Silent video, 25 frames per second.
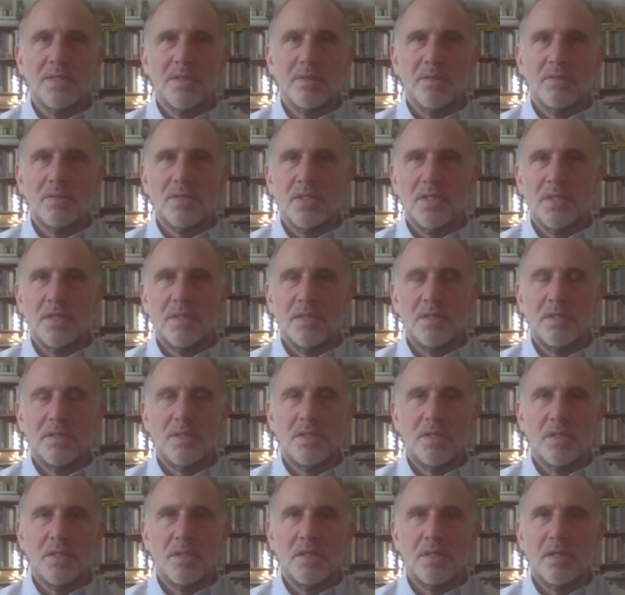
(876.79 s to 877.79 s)
So should
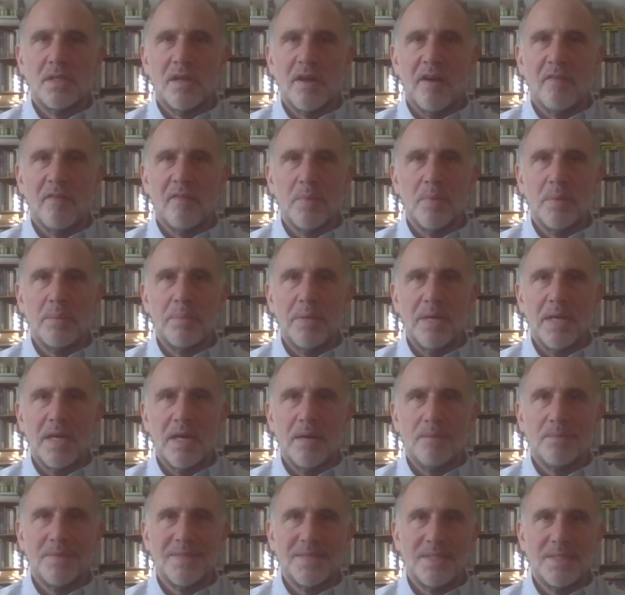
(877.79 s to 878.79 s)
the government pick
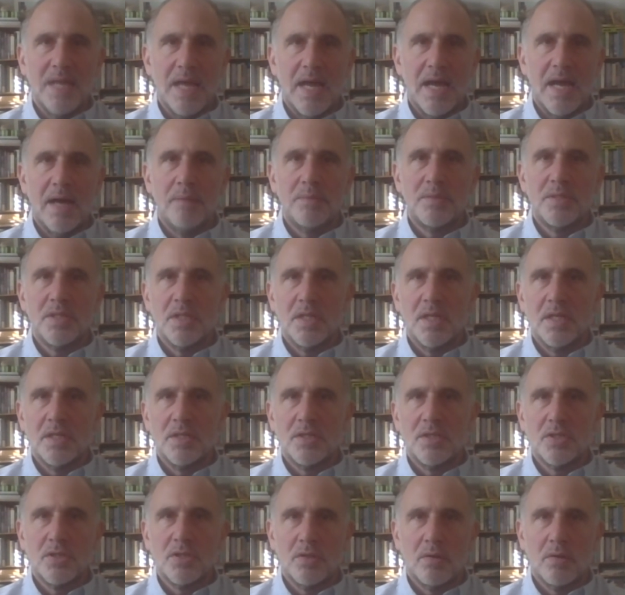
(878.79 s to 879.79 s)
up the tab? Should the
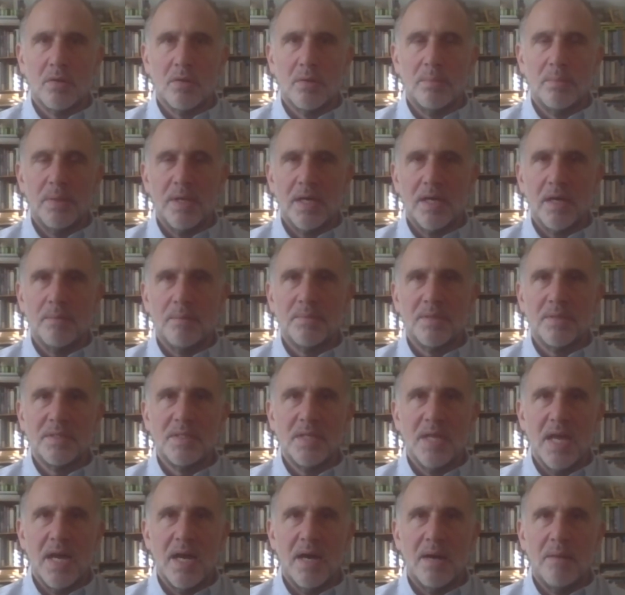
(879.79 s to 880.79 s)
insurer pick up the
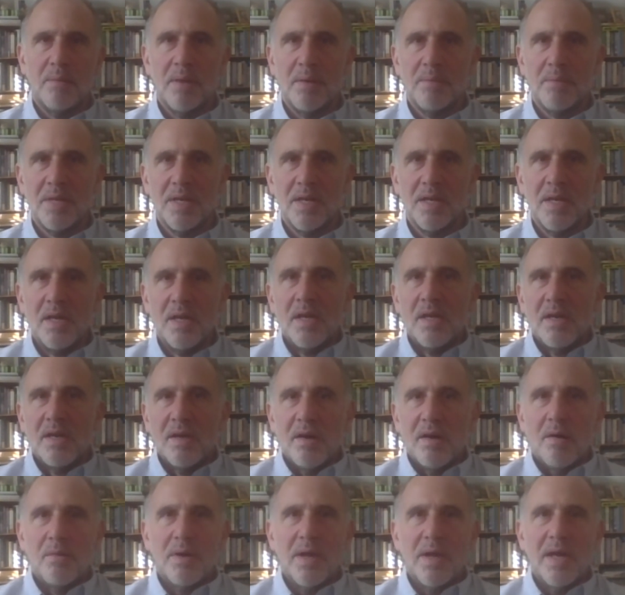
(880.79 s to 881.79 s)
tab? I mean,
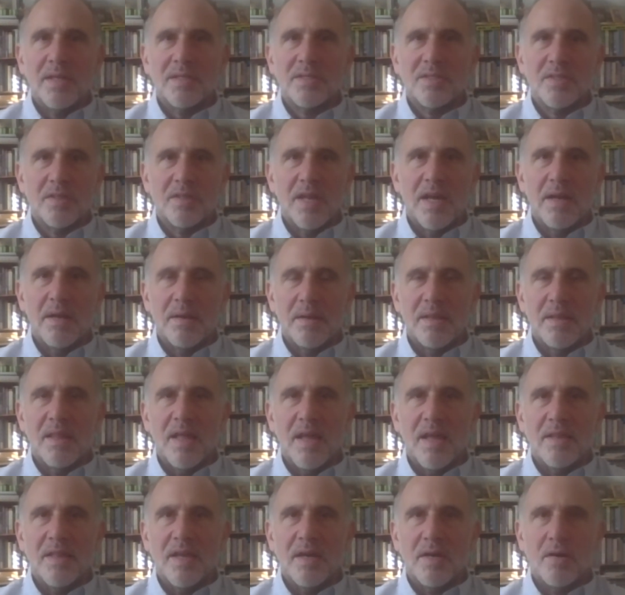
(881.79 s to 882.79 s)
okay, so
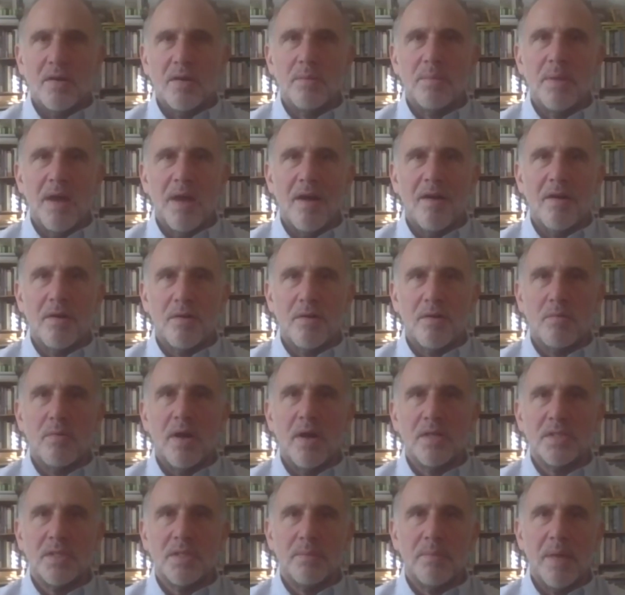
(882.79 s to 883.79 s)
that could be a hard
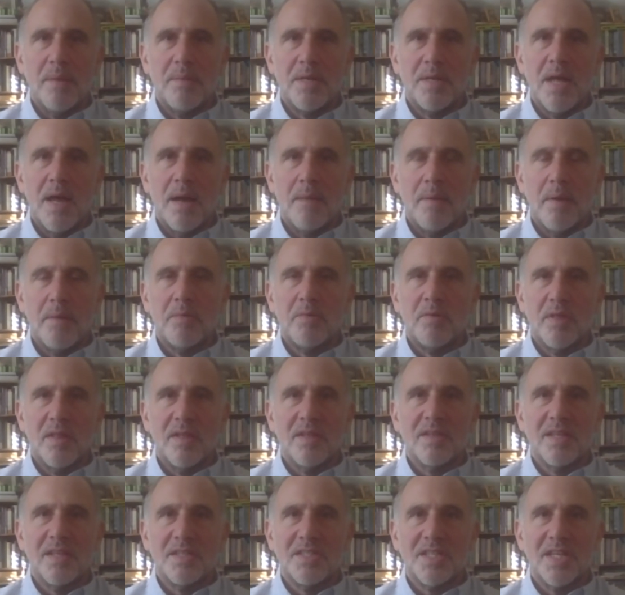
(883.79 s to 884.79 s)
question. Maybe not. Maybe we
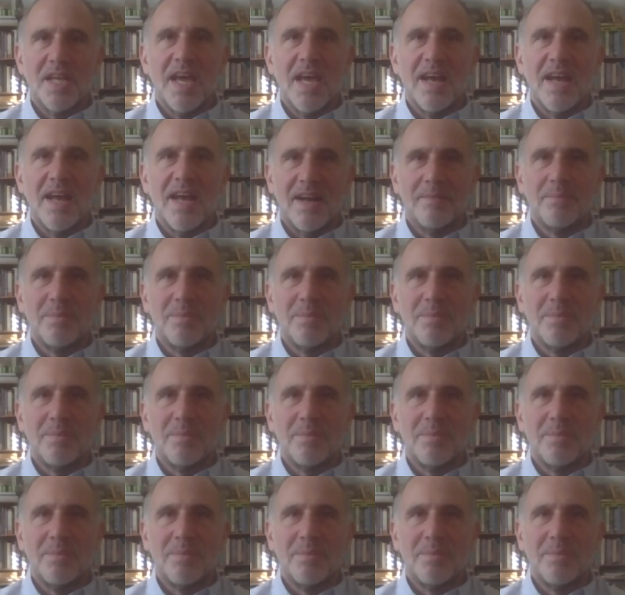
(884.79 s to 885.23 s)
think they should get it.